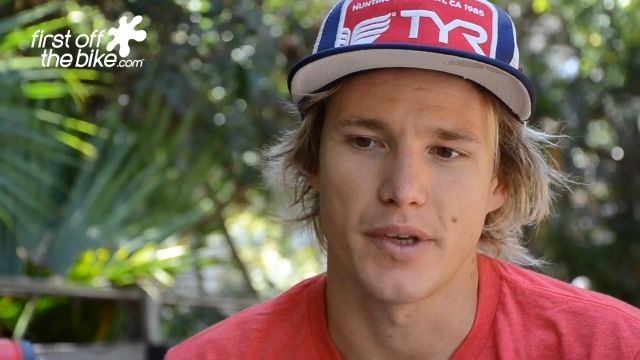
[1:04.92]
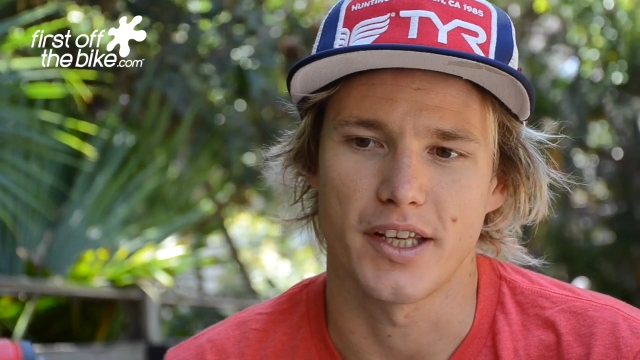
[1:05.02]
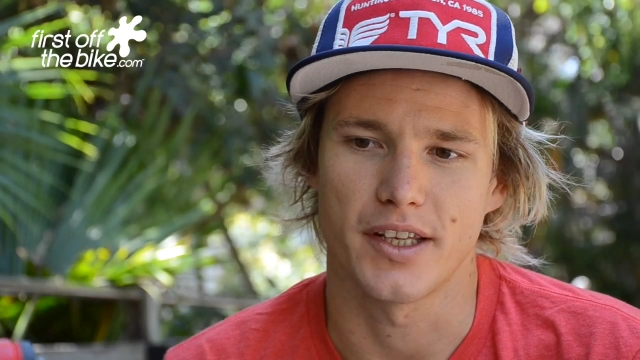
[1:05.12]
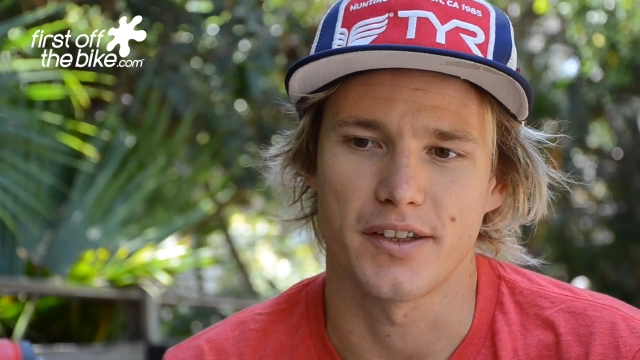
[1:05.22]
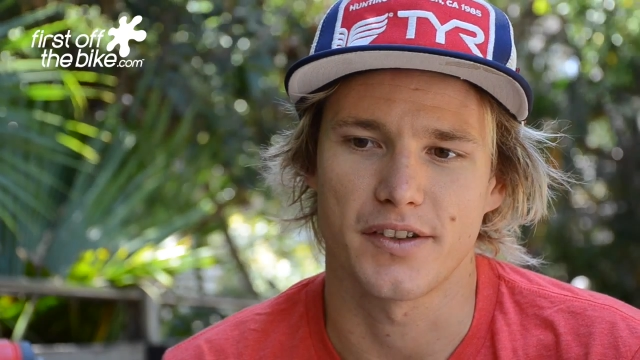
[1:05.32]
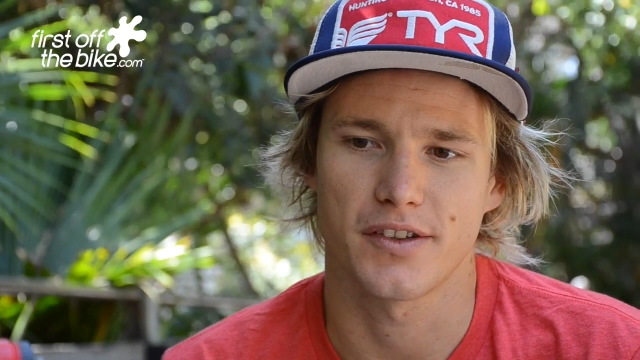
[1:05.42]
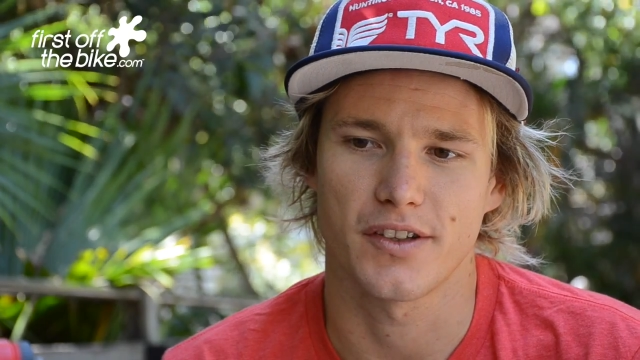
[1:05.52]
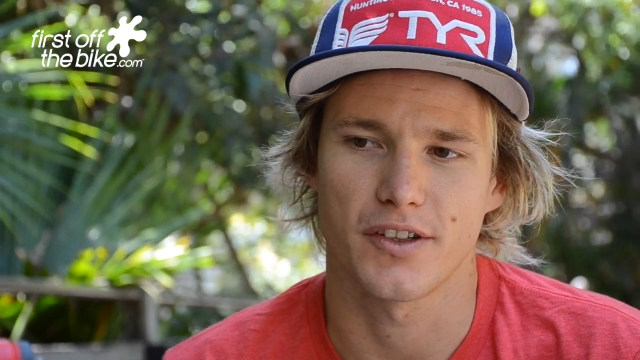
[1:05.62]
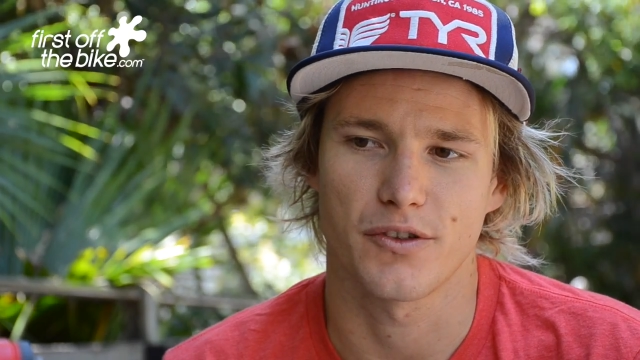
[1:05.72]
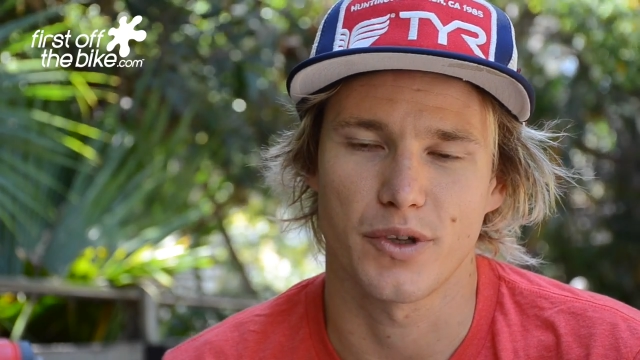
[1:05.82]
is
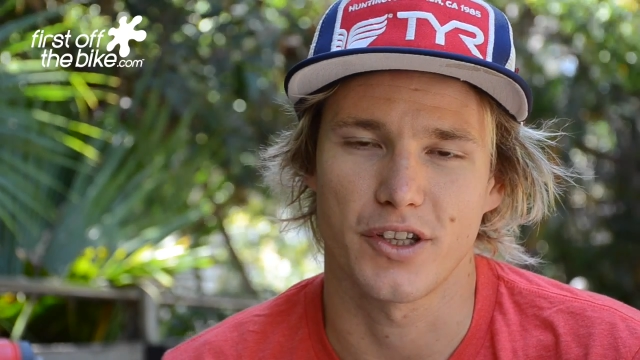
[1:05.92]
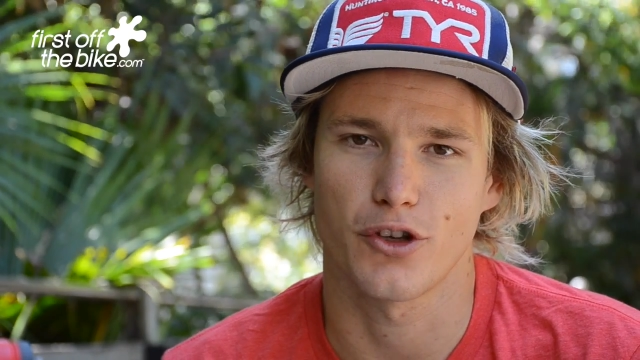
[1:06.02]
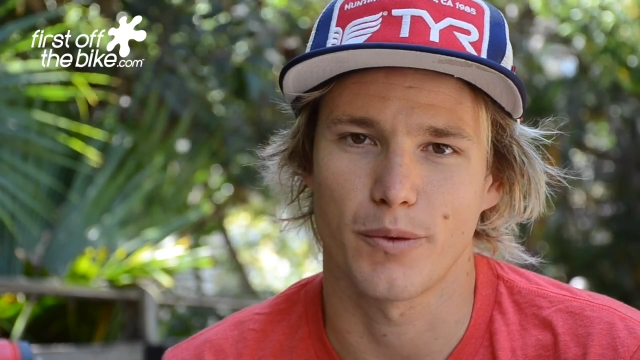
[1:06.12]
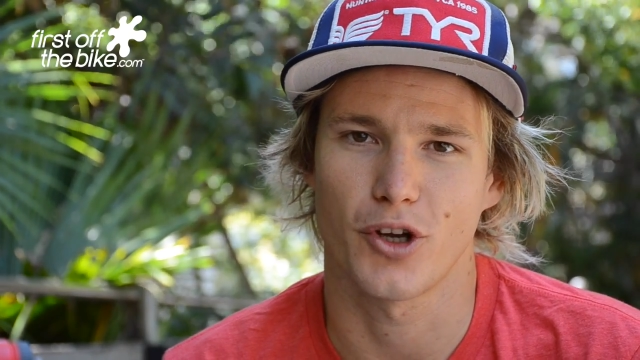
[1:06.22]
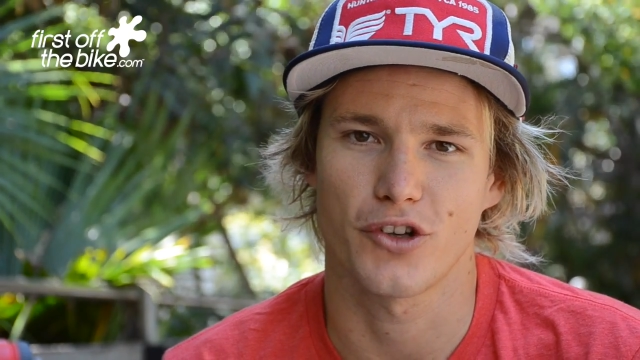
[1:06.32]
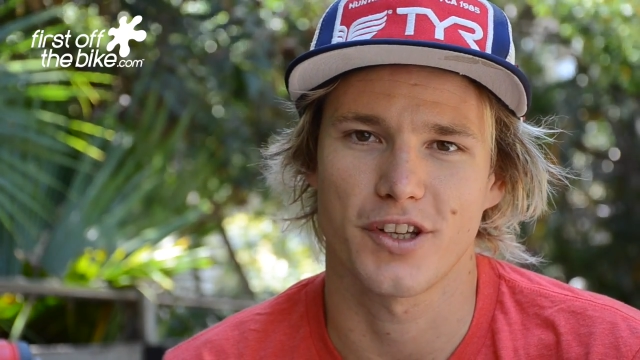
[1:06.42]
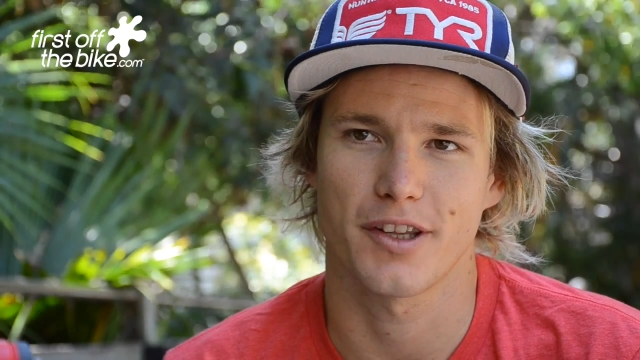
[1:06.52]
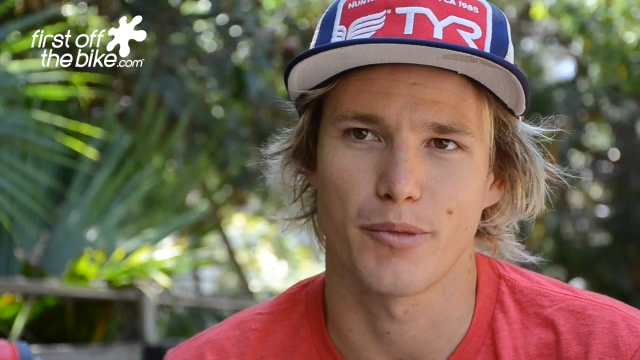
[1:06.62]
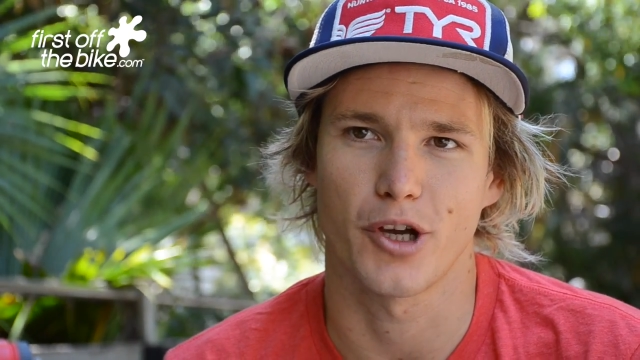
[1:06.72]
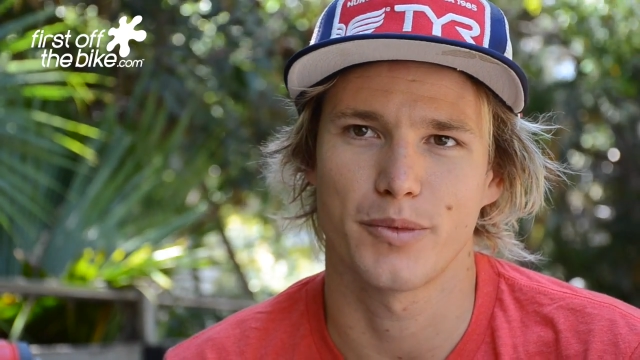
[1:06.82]
really top notch at
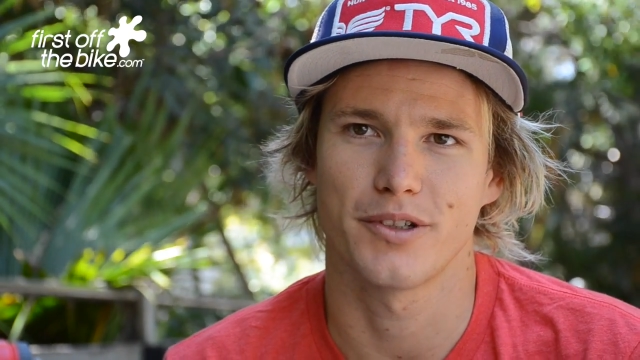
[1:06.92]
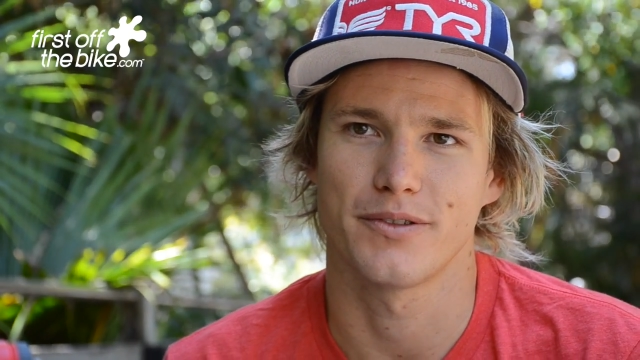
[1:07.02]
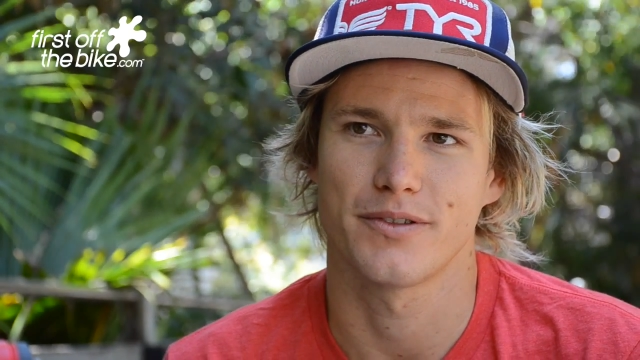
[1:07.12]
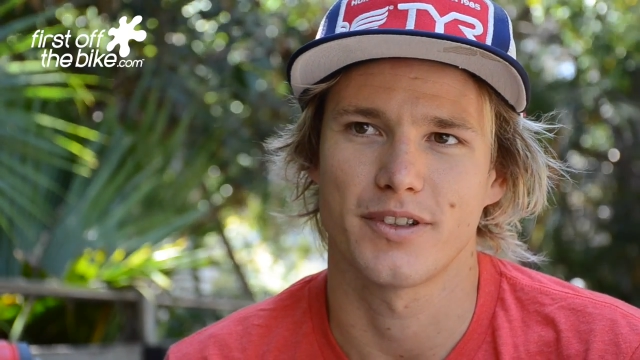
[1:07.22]
the moment.